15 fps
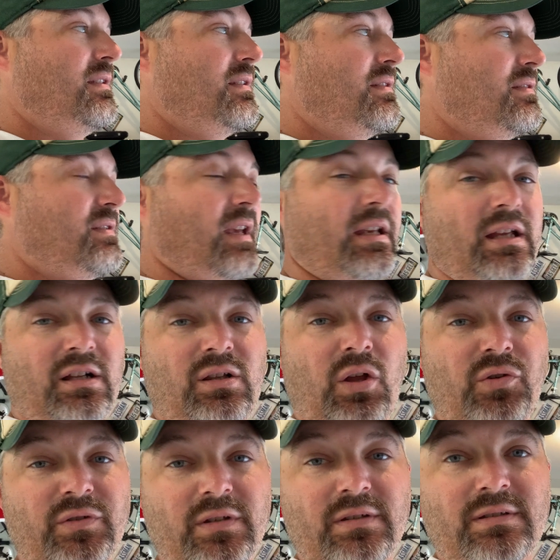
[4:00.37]
Second
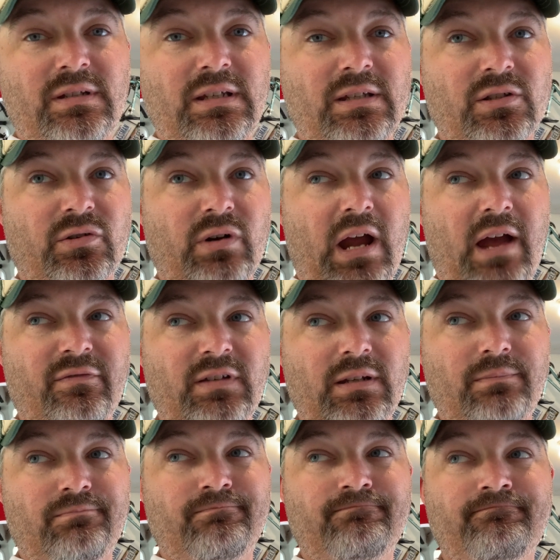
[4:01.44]
closest is
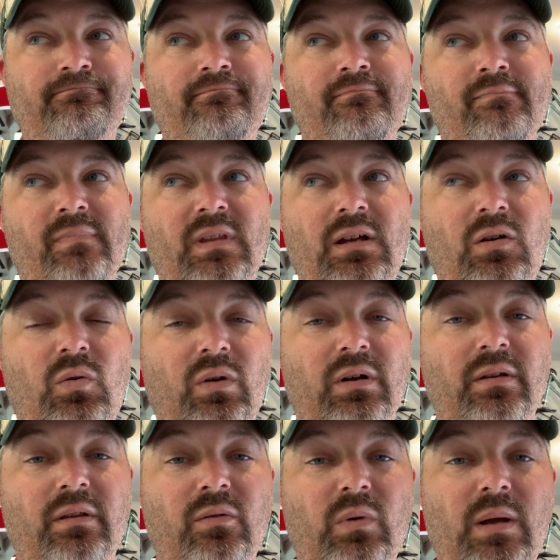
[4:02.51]
Grafton. According
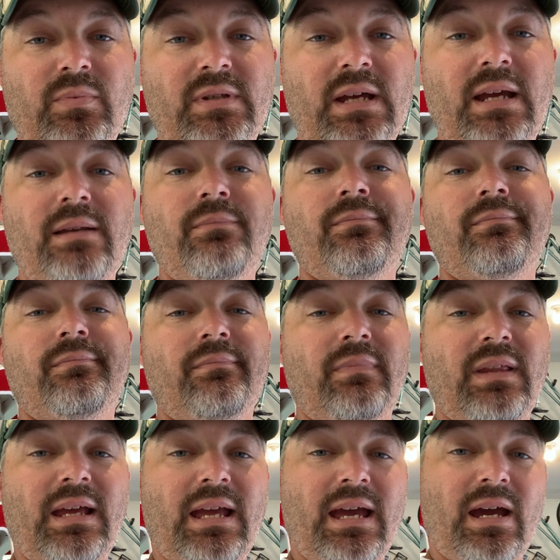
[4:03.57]
to their website,
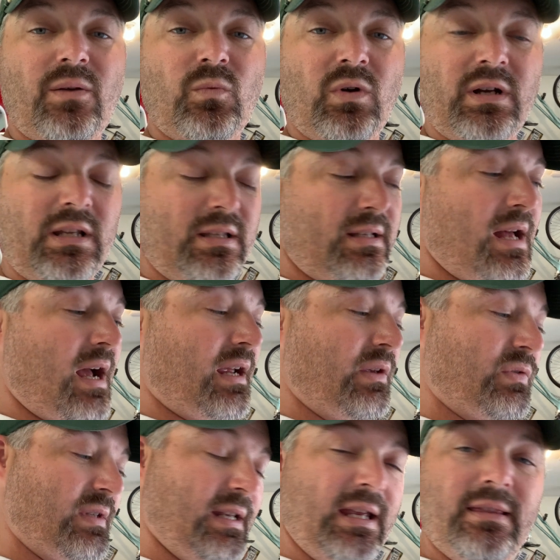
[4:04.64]
they had one in stock. It
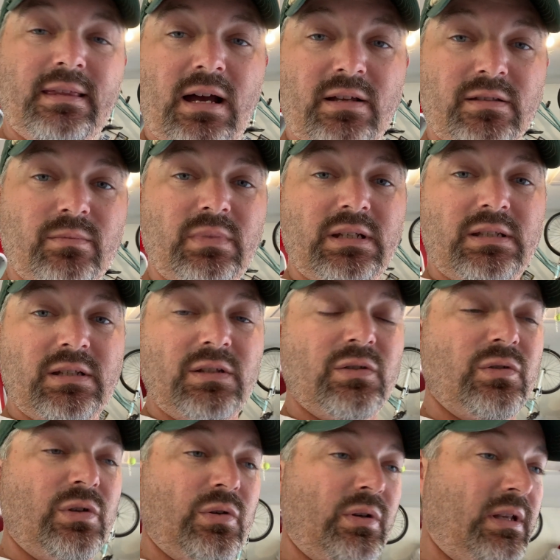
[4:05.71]
was an 8,000
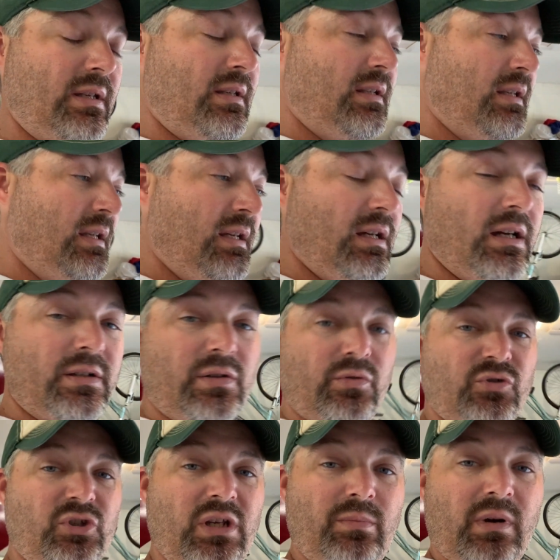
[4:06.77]
BTU unit, a
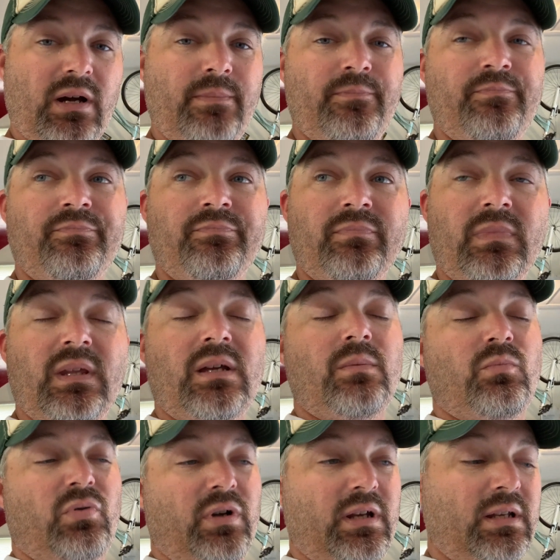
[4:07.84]
Toshiba,
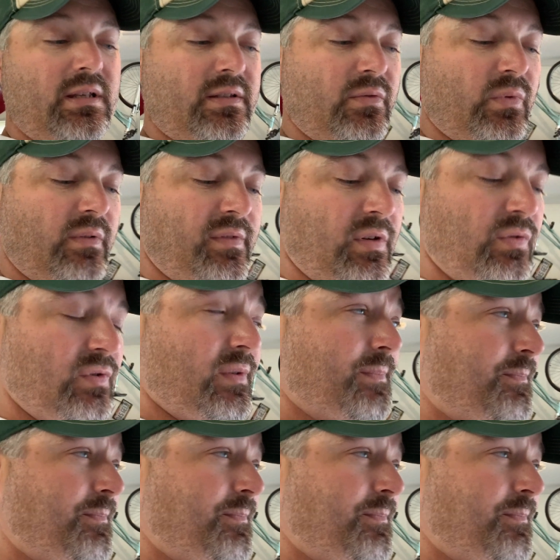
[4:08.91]
pretty decent reviews.